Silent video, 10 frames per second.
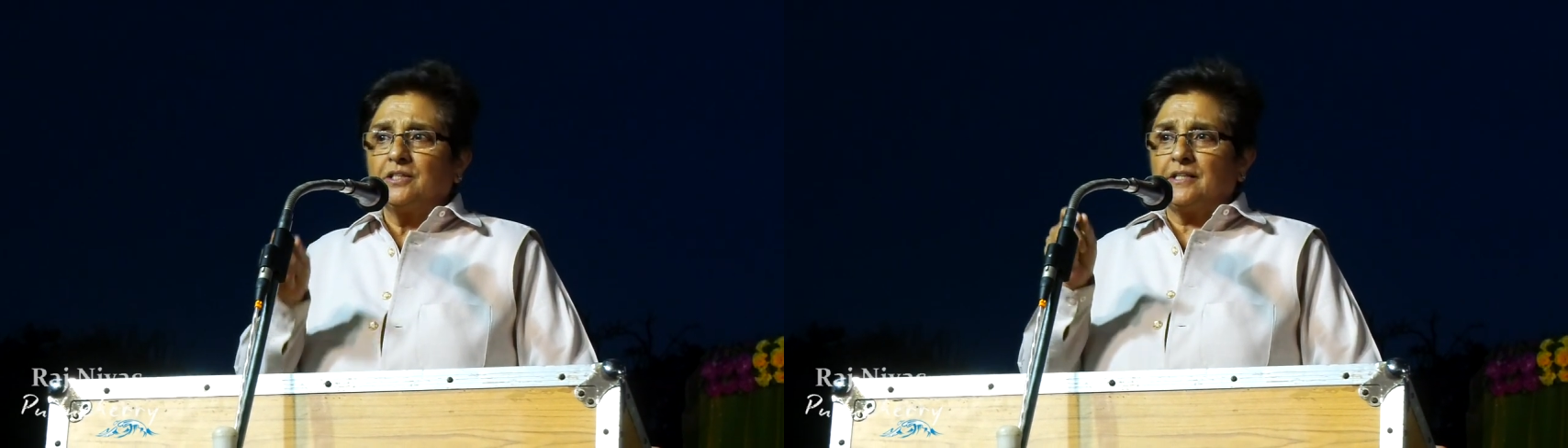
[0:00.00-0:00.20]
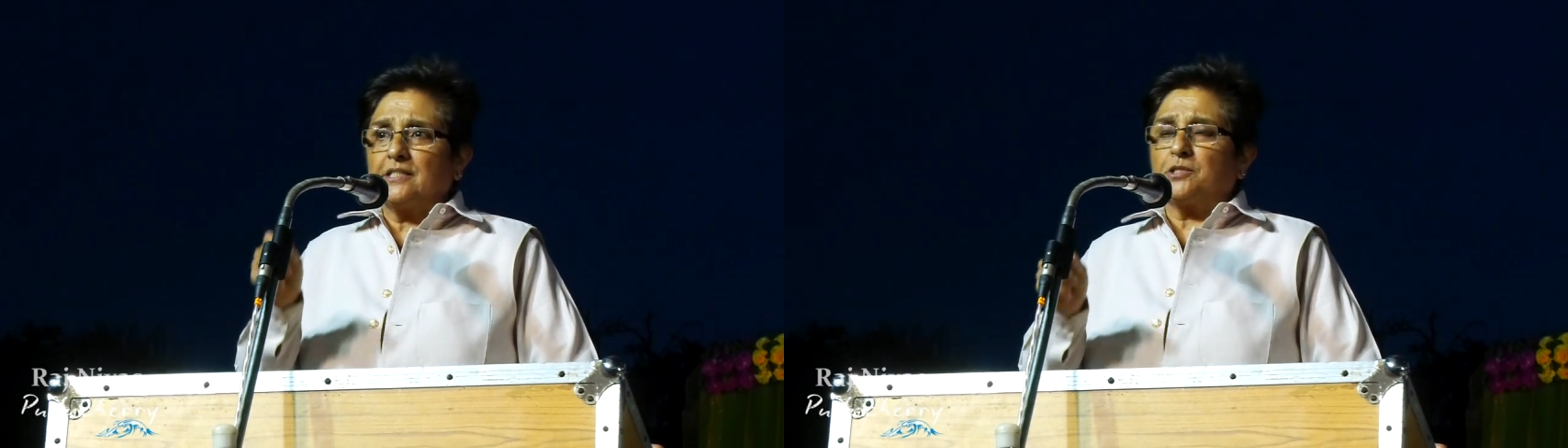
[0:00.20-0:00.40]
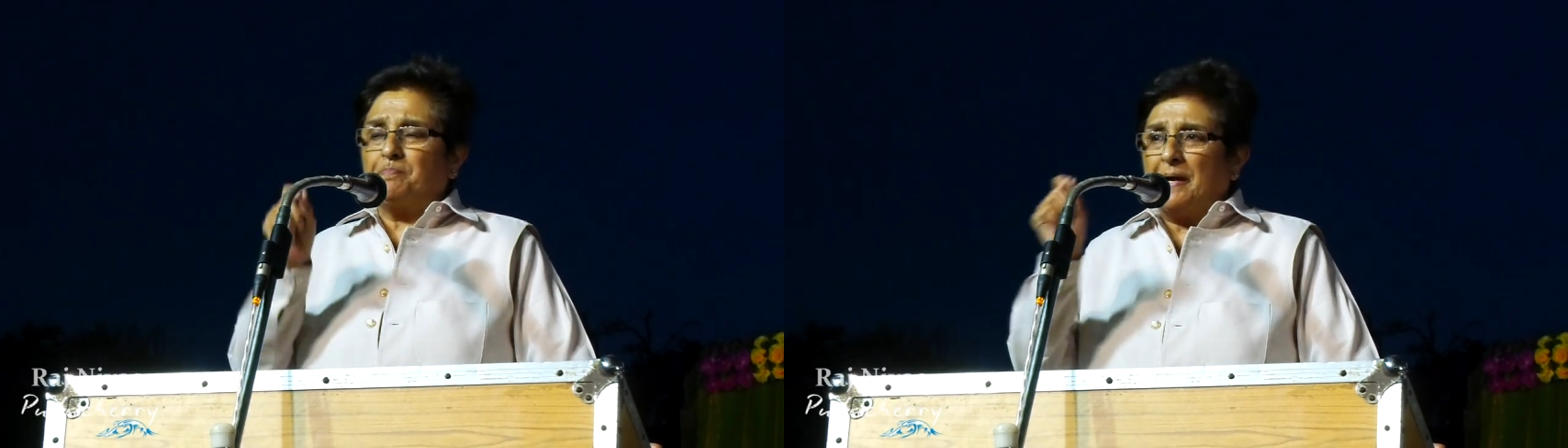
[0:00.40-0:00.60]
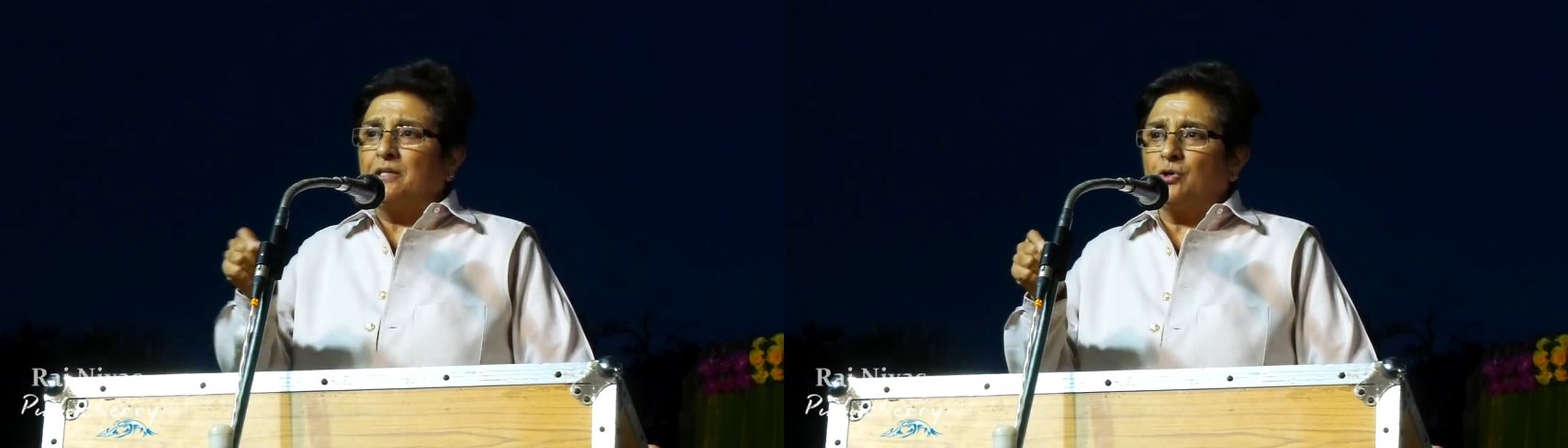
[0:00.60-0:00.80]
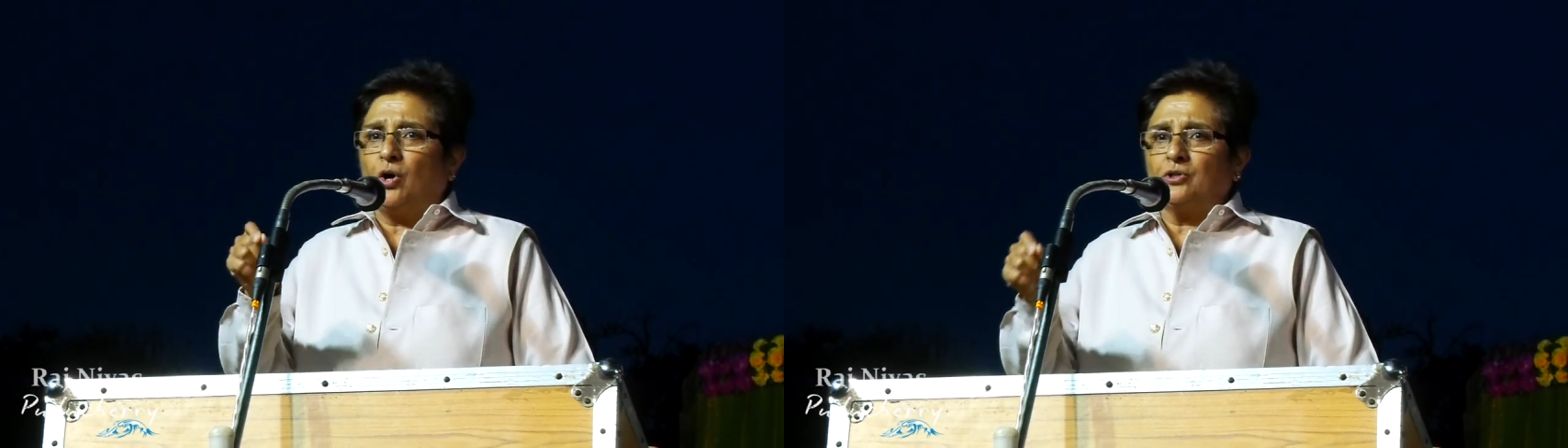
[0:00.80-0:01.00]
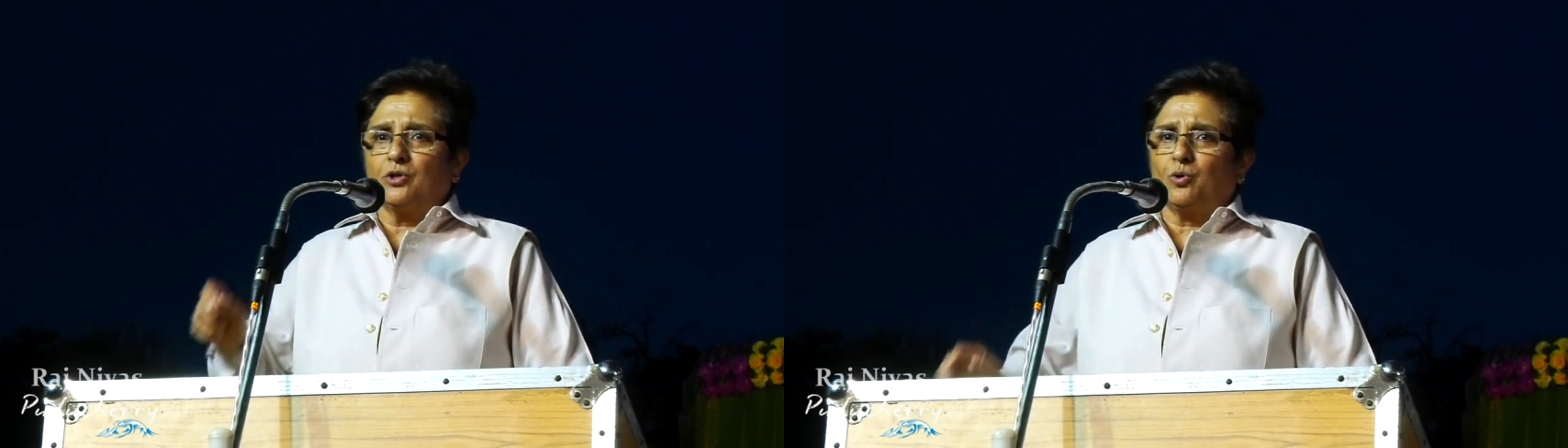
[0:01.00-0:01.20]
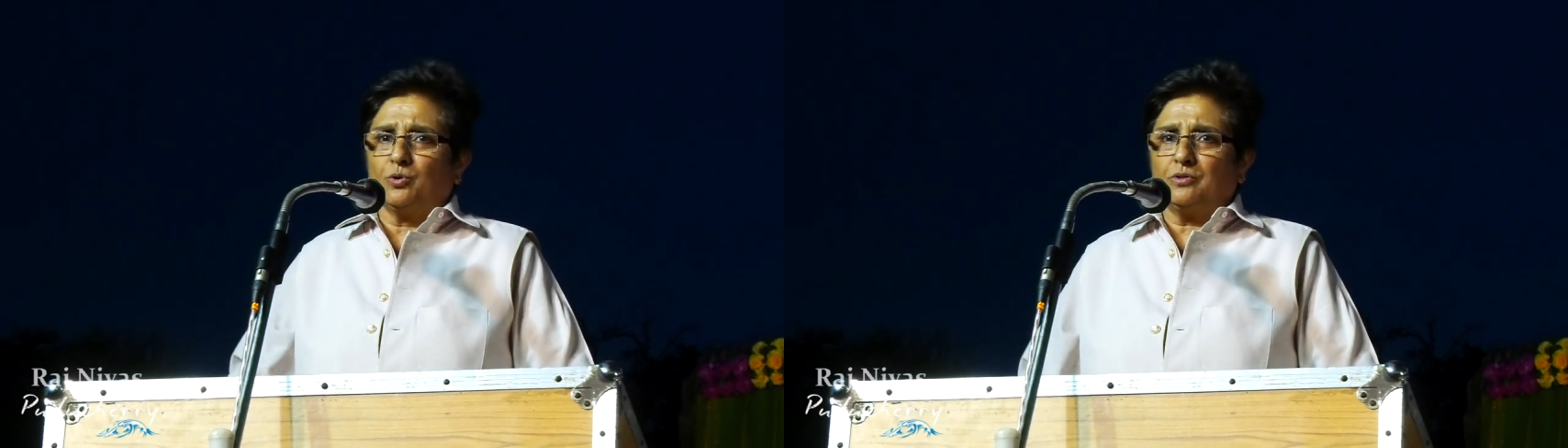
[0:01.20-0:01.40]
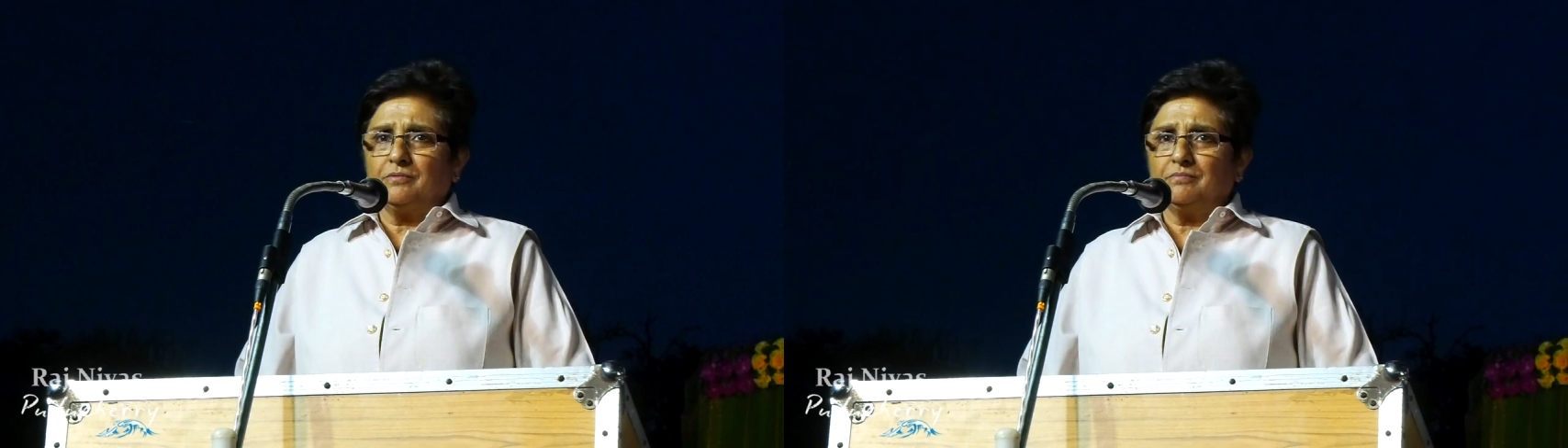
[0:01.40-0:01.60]
they spend on the
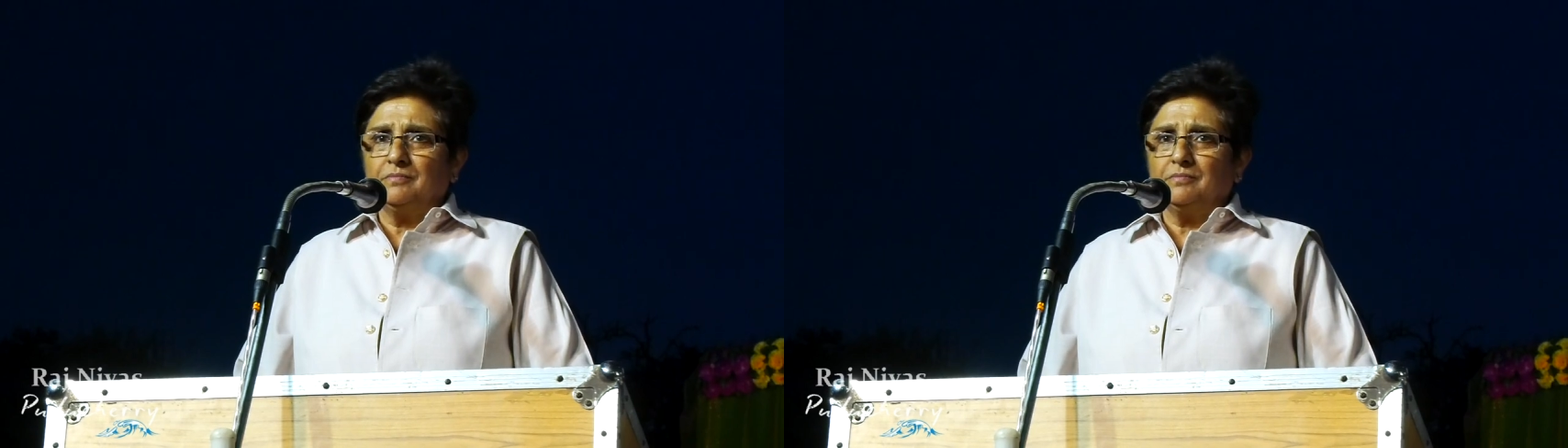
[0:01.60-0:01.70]
road.